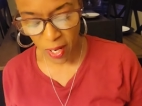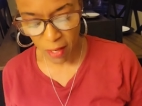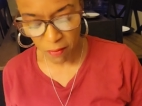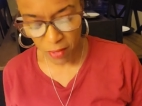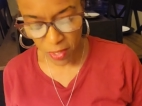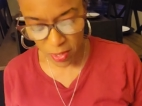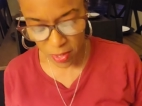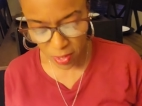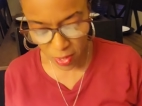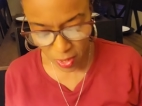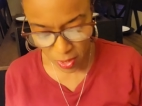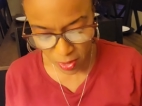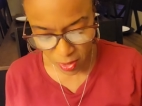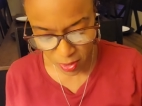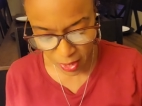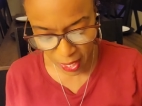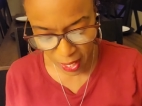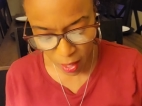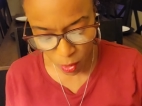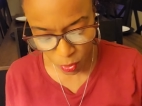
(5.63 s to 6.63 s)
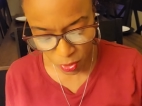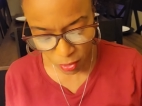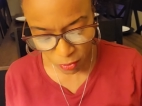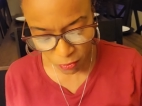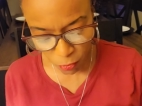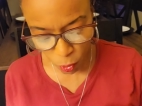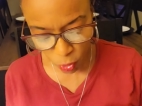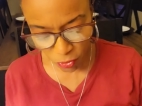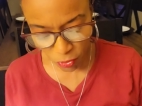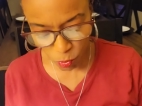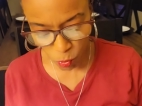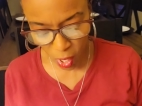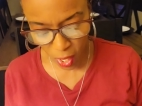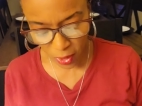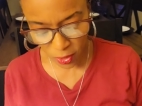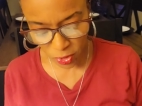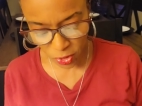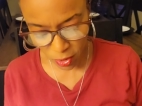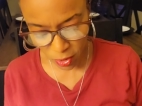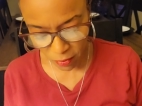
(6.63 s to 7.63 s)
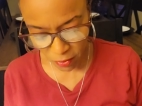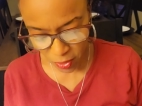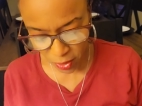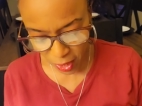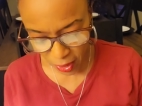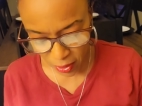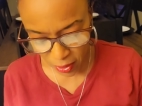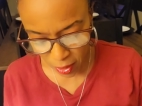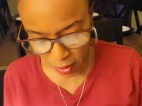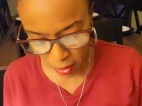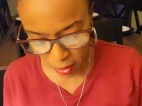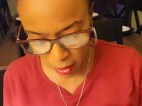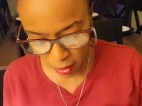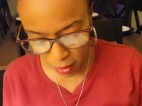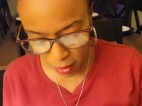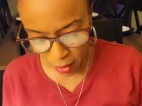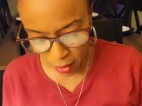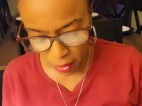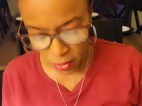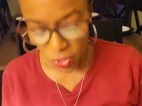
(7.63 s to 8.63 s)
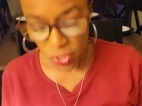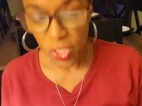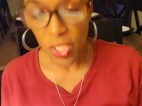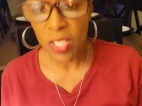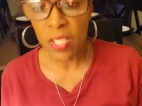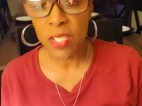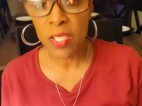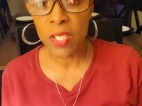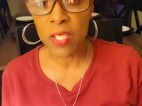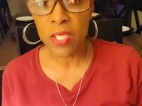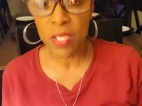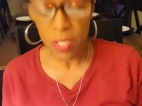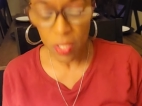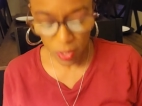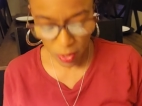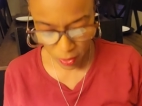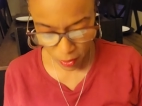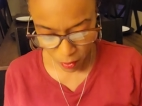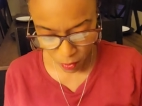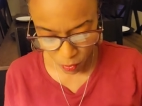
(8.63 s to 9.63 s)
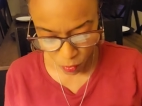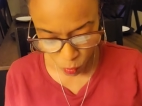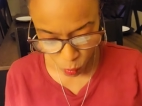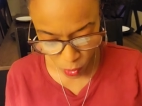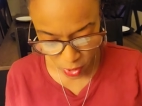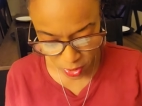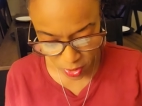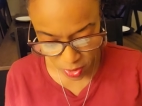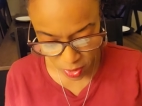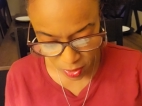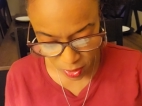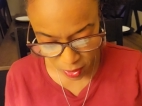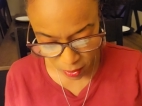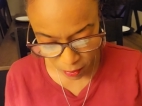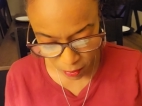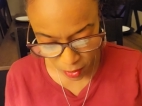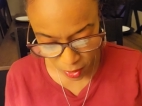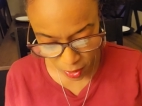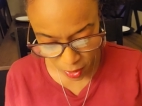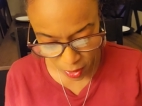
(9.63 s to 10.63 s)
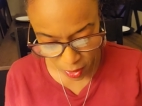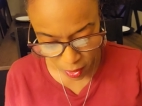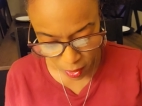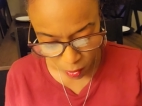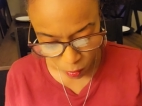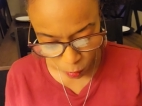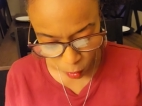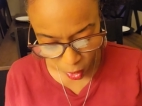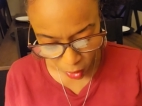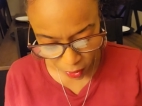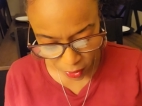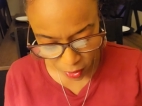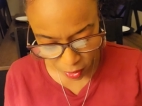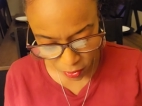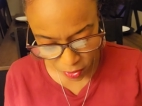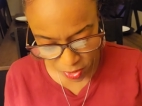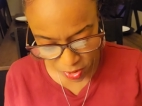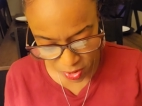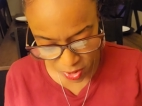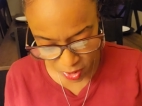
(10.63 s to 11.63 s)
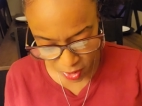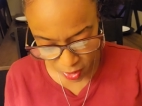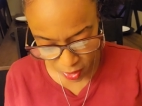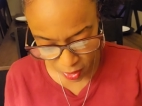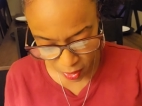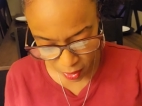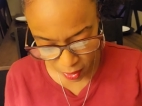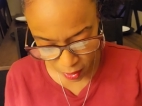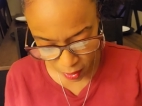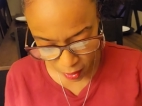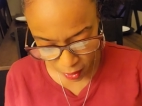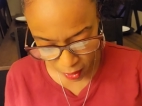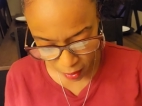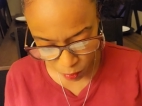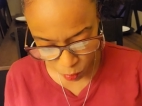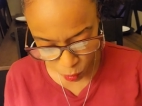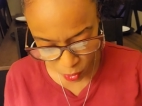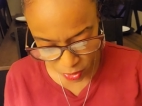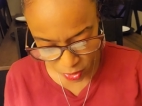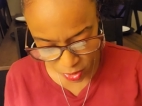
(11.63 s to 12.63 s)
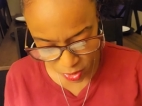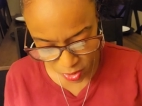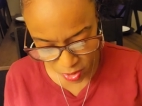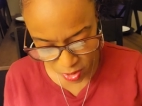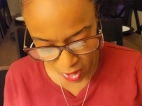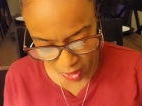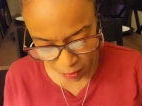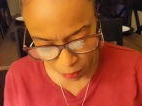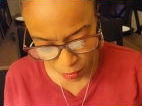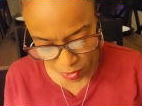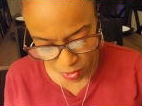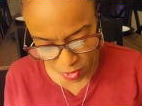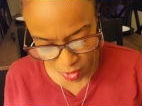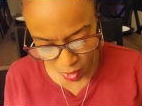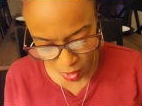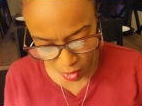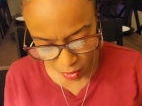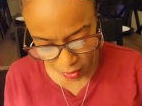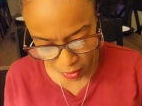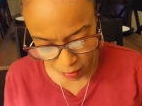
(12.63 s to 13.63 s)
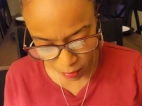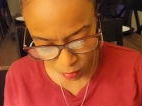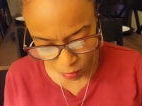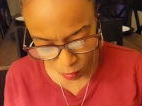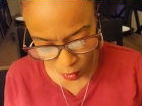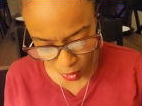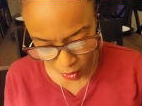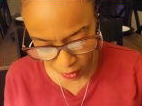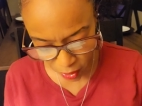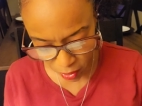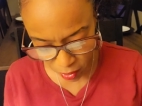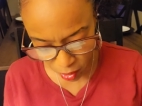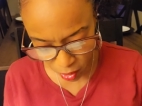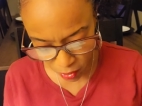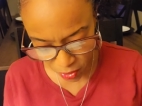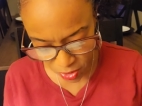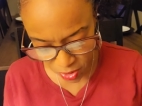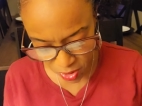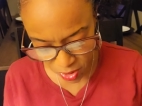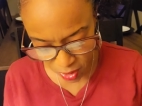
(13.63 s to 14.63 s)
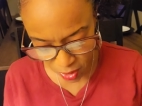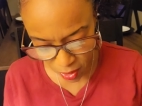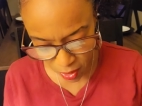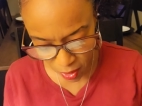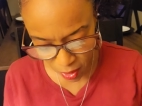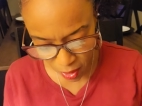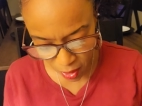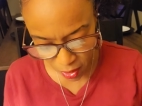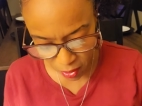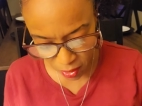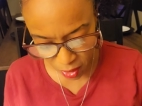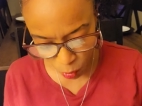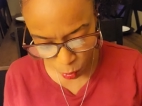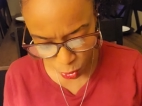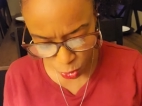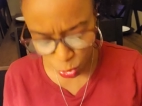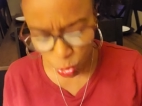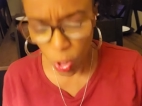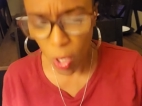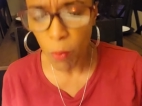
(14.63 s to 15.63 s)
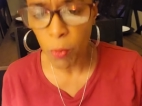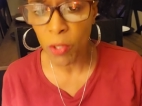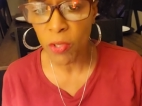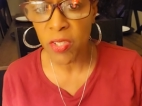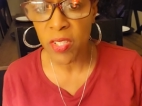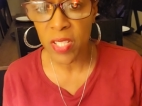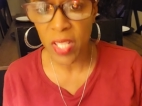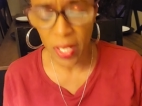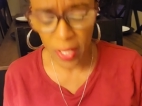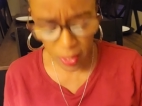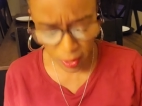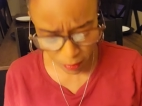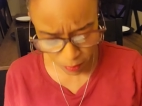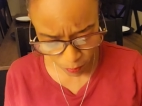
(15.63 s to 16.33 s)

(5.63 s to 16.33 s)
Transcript: and it says, Now in the fourth watch of the night, Jesus went to them, walking on the sea. And when the disciples saw him walking on the sea, they were troubled, saying,